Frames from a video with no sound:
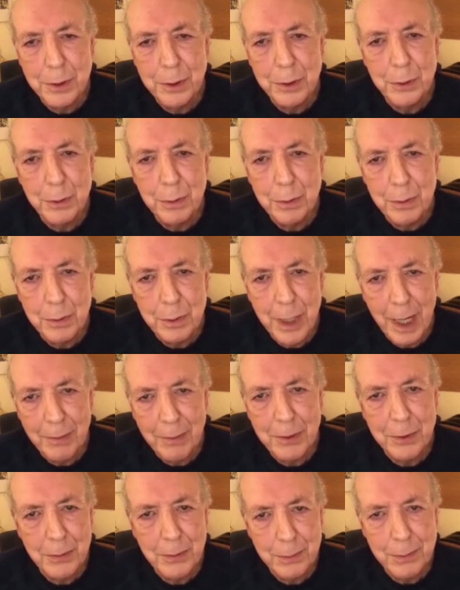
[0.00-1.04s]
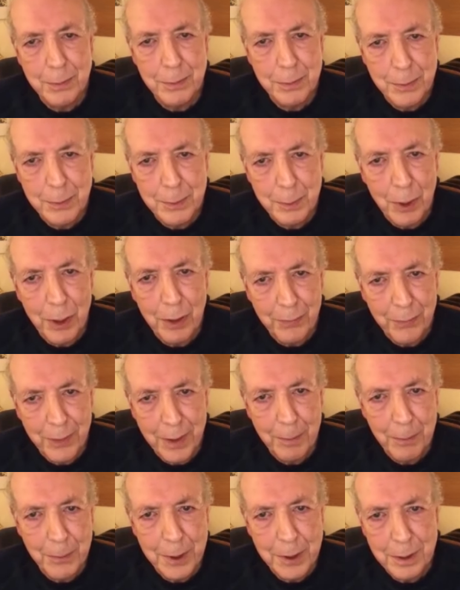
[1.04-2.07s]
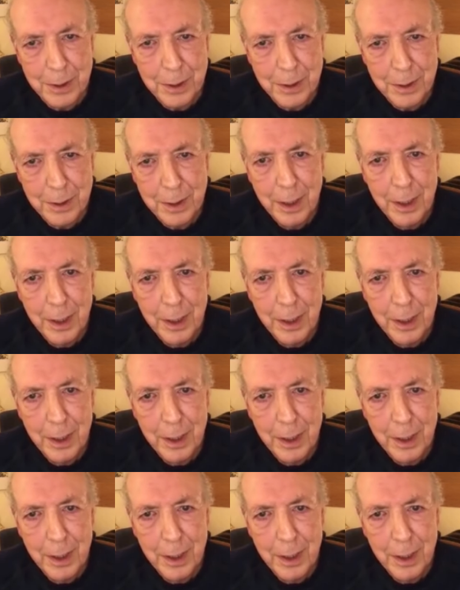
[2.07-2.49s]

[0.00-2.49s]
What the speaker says: to have smaller families,